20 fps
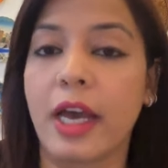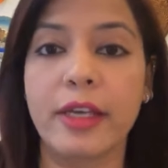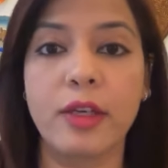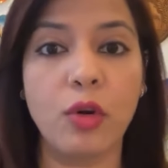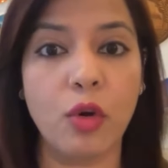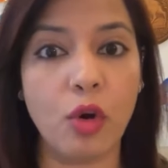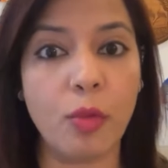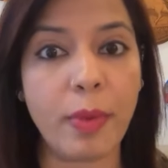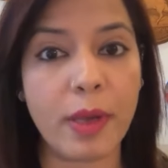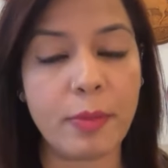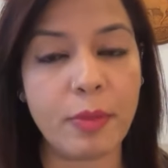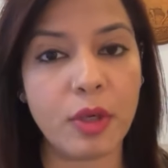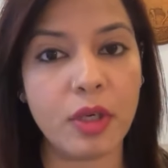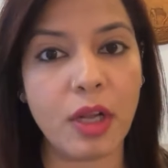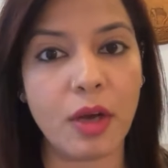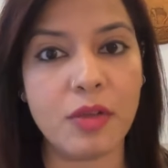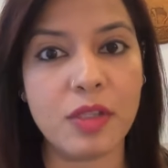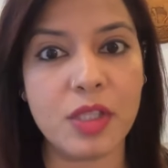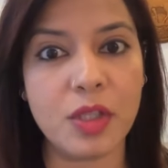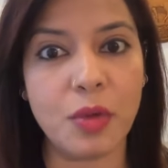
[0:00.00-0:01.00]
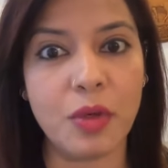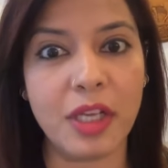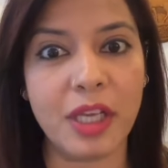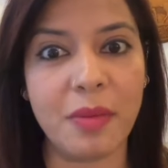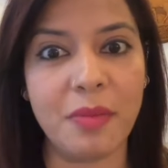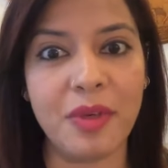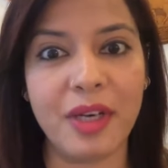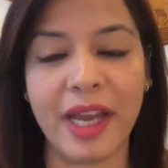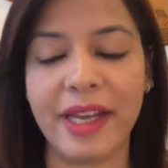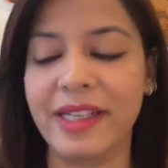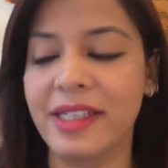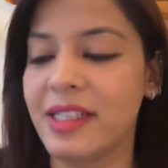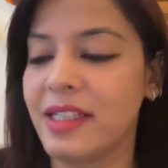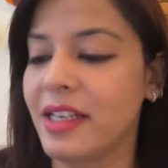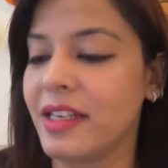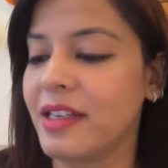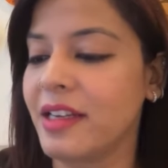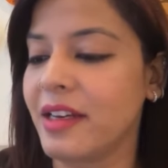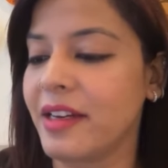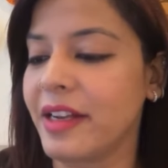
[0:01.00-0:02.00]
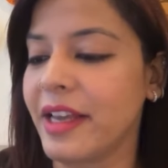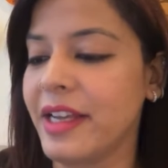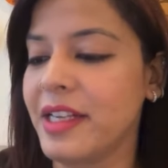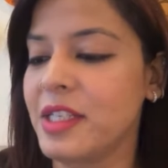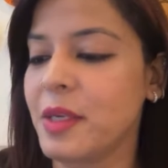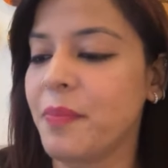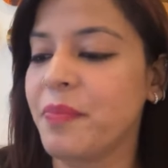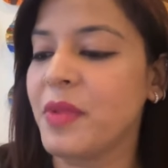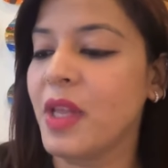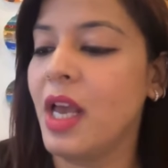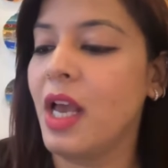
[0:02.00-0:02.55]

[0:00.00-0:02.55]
I hope I pronounced your name right and correct.